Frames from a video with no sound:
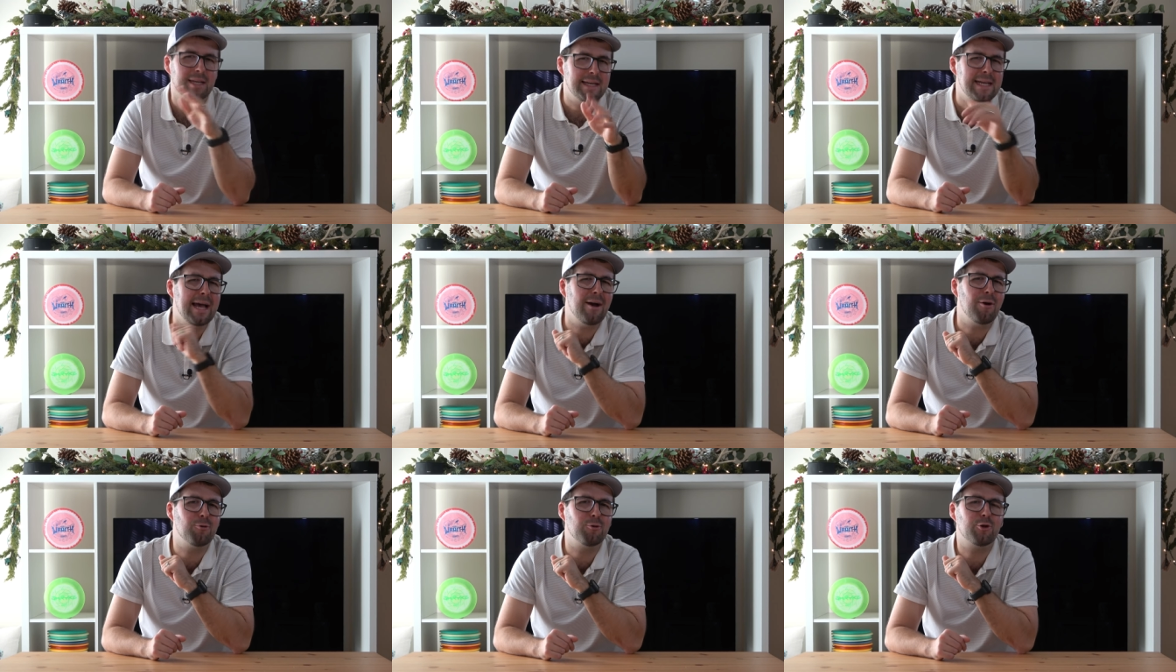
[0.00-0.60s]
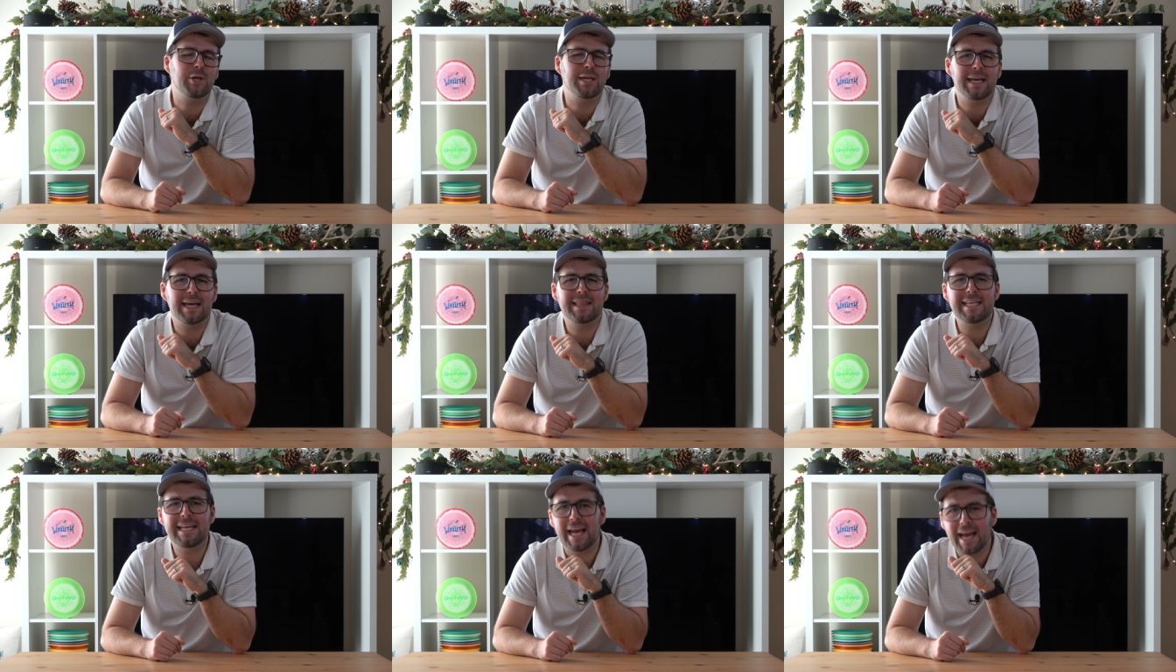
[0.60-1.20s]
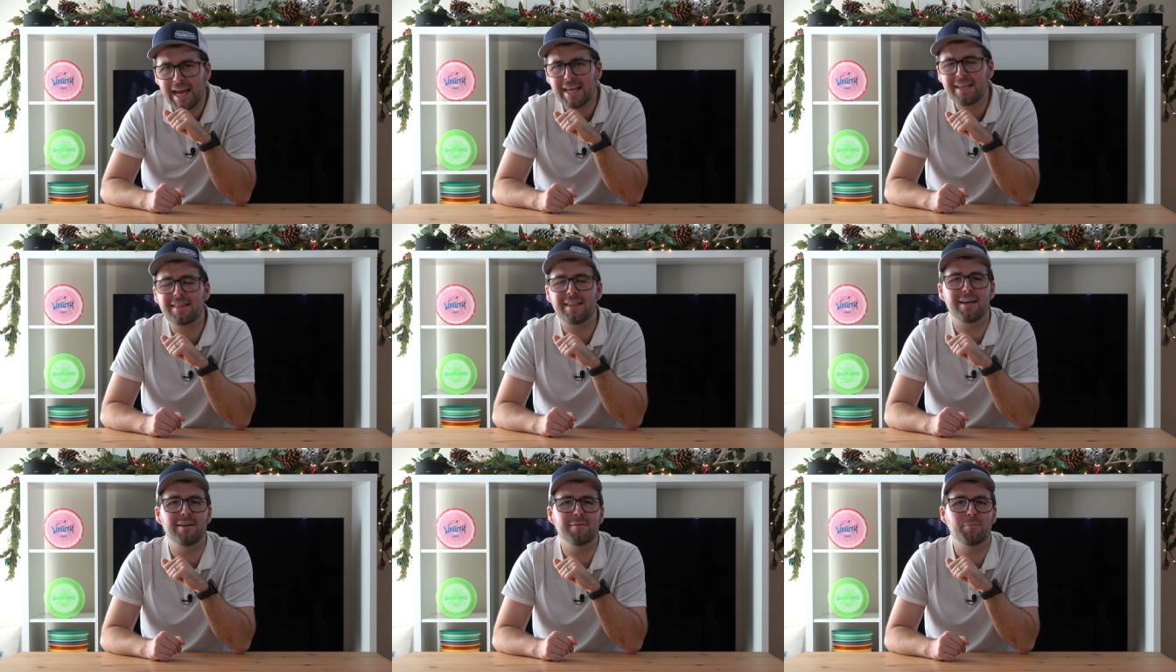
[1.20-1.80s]
Now, looking at the
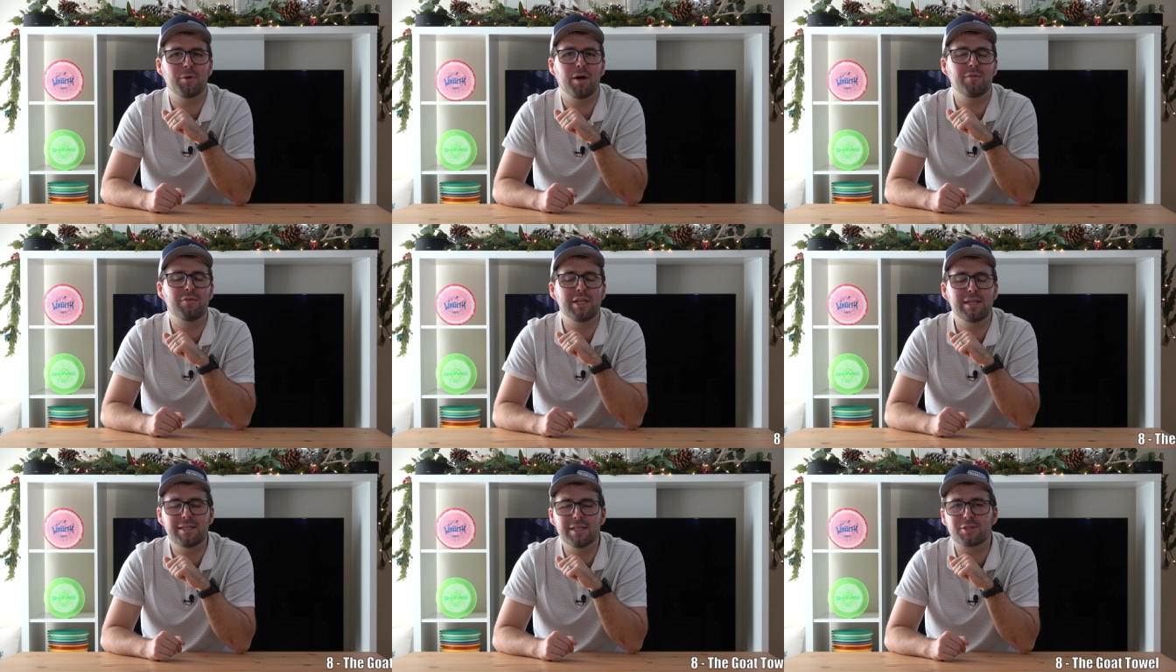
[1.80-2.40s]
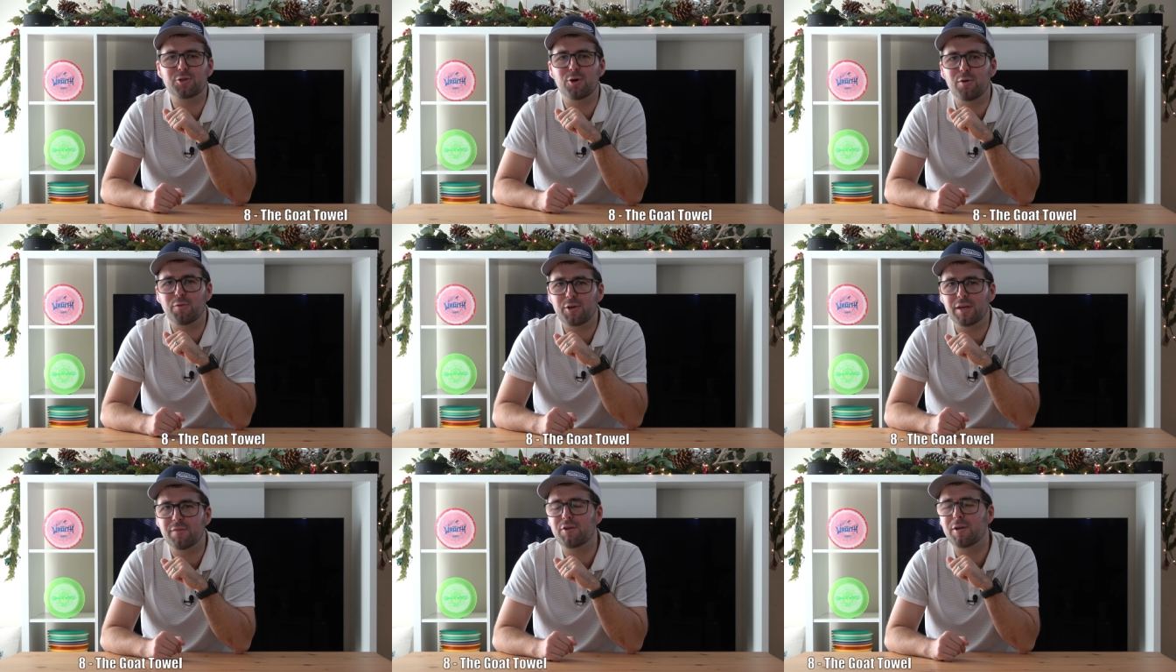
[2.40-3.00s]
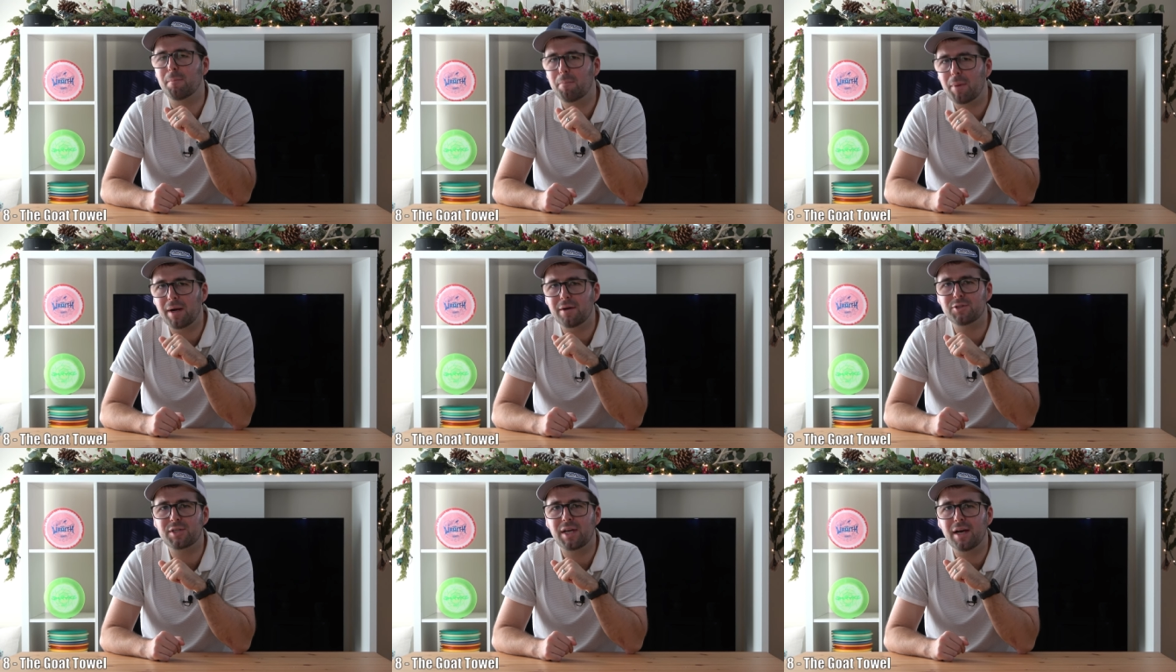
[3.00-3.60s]
eighth item of the disc golf gift
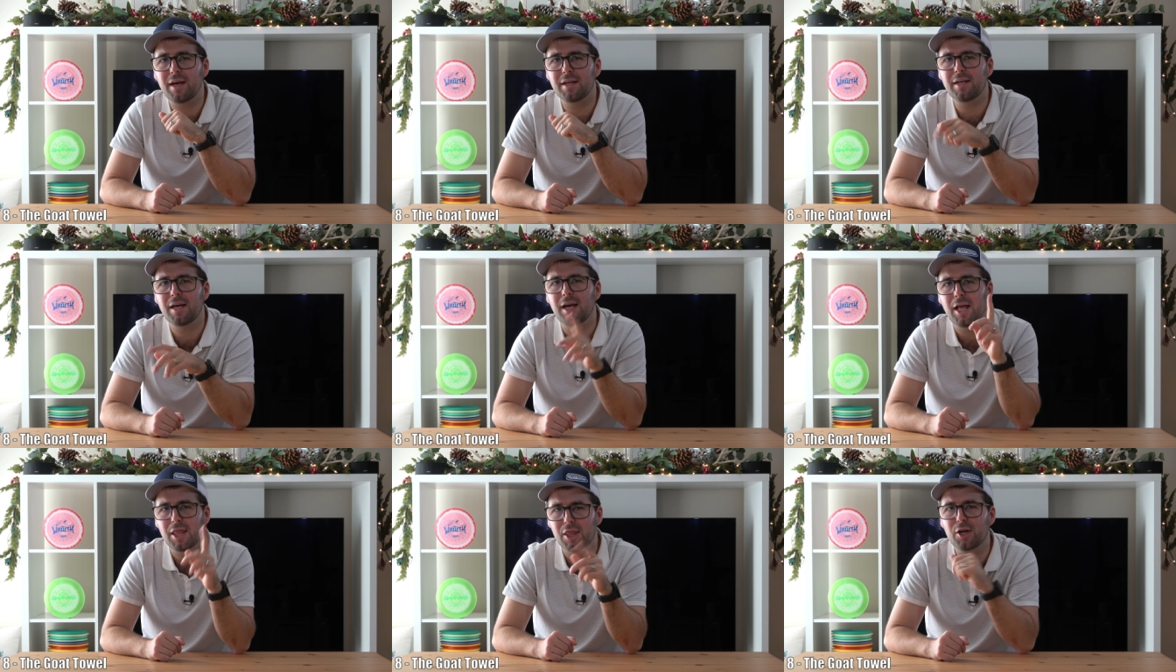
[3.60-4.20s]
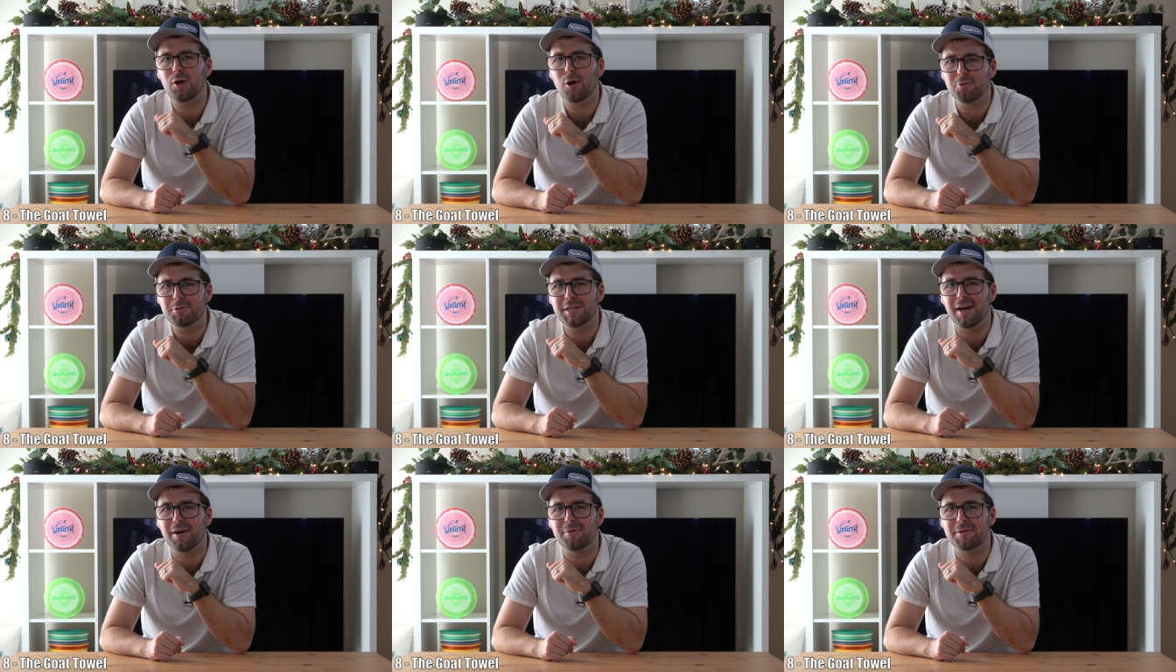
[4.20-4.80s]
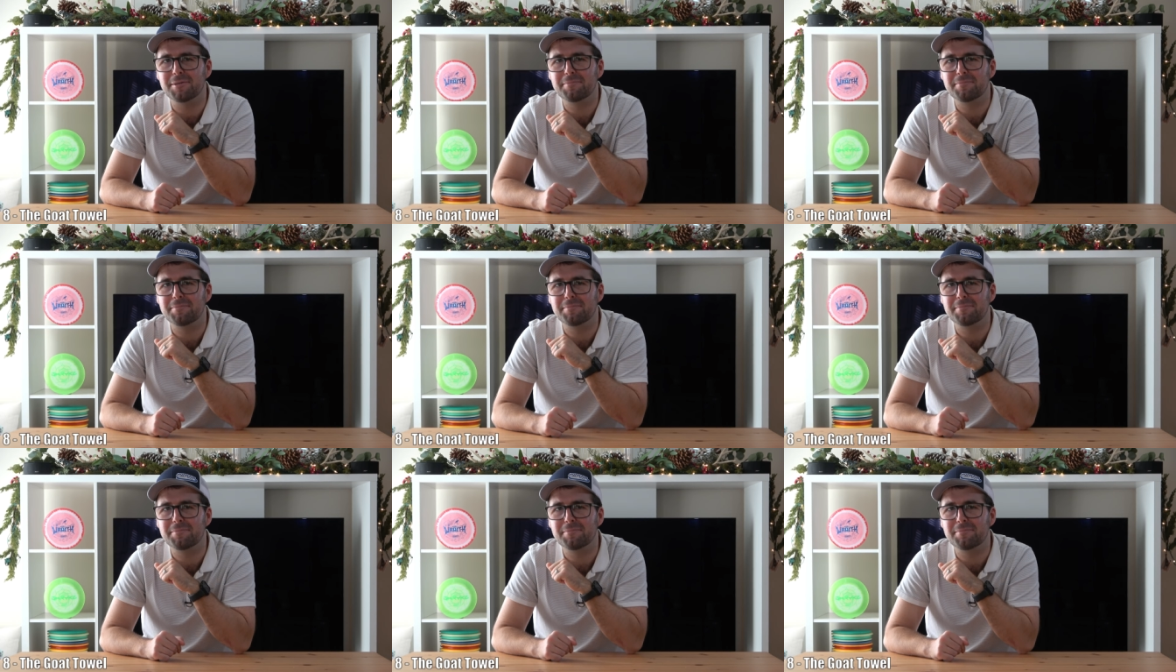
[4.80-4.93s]
buyer's guide, the goat towel.